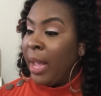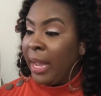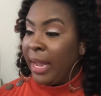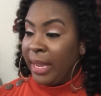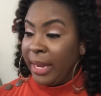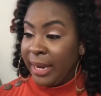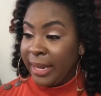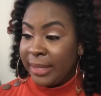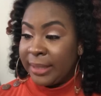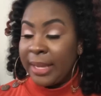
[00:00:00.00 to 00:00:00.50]

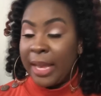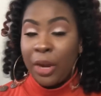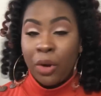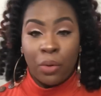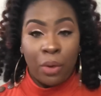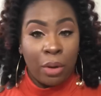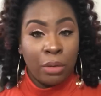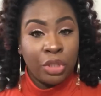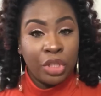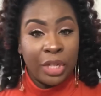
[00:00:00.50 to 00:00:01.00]
It is a
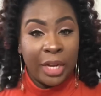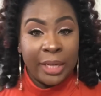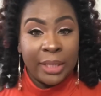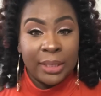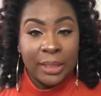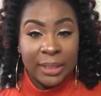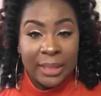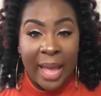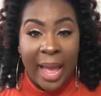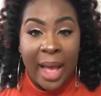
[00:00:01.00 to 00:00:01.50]
crochet
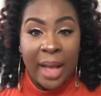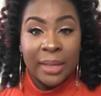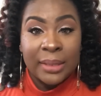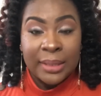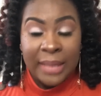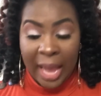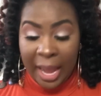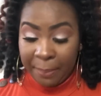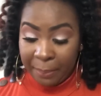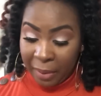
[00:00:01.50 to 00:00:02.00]
style
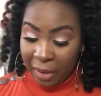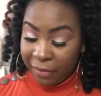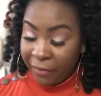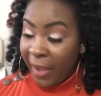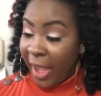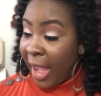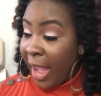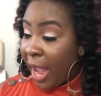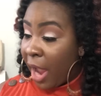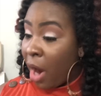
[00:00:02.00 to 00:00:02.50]
type of
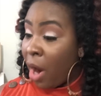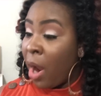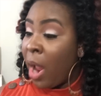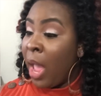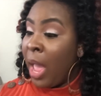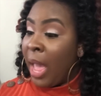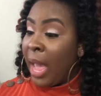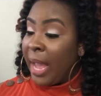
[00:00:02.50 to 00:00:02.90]
hair.